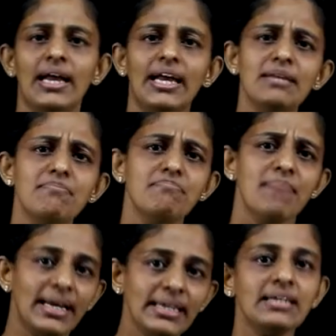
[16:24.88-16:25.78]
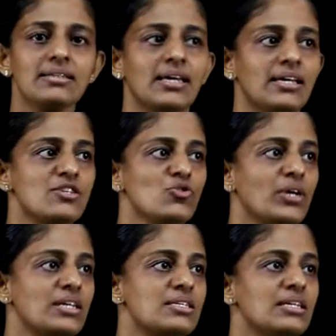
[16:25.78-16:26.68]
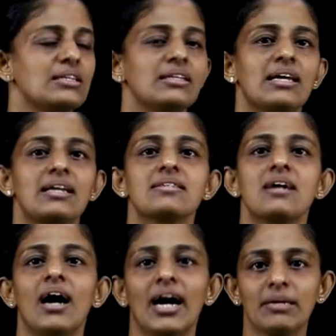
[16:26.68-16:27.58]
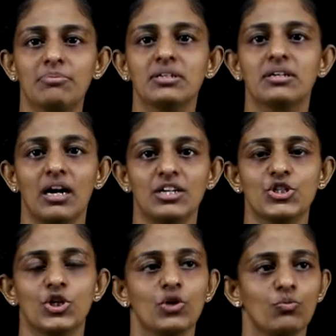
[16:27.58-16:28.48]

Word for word: In many things you can see that there is a hybrid culture